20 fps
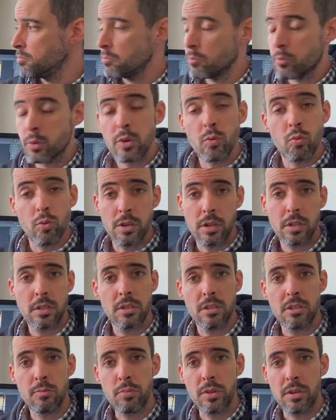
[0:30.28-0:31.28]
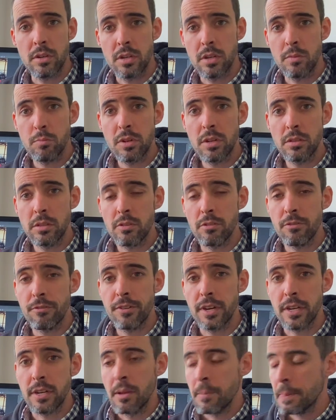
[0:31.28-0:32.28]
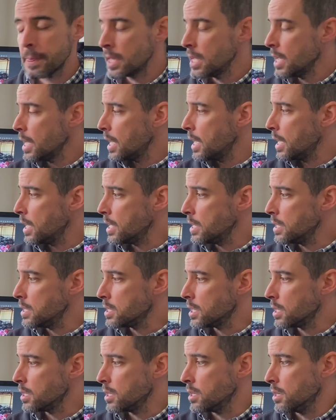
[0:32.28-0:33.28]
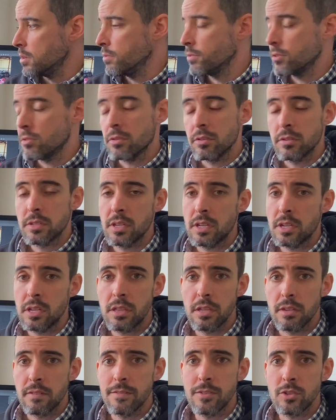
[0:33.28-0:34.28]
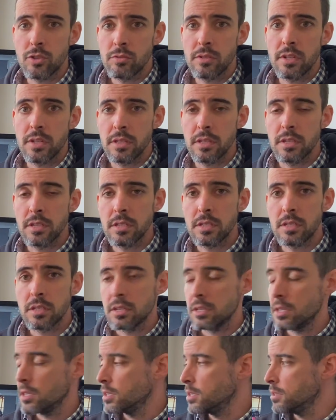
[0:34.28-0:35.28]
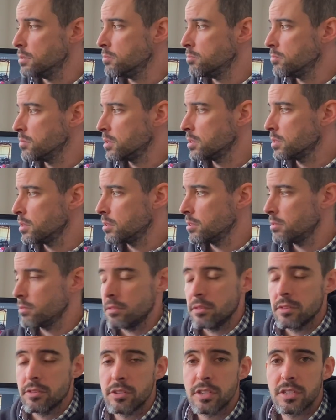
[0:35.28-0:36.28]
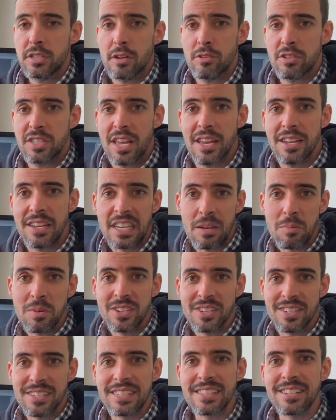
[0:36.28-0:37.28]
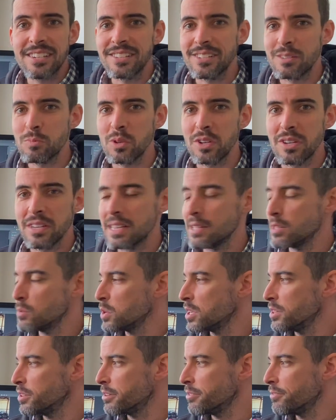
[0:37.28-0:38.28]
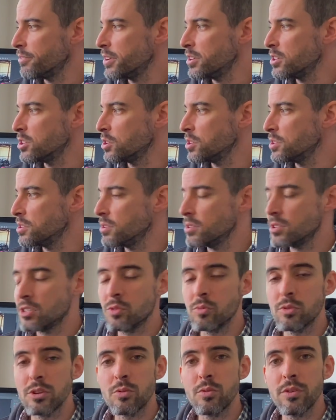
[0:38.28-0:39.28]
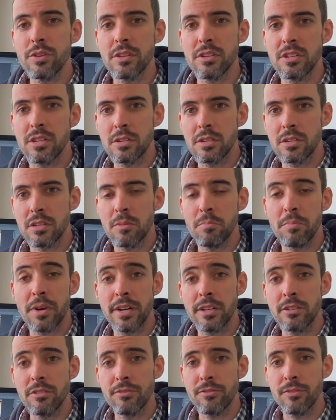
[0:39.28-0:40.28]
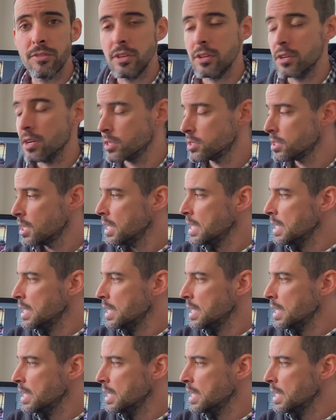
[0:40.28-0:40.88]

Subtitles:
print work, so it's been a lot of fun. And you know, of course, anything visual like this, just outstanding images. So it's been a lot of fun to work with and to compile for you guys.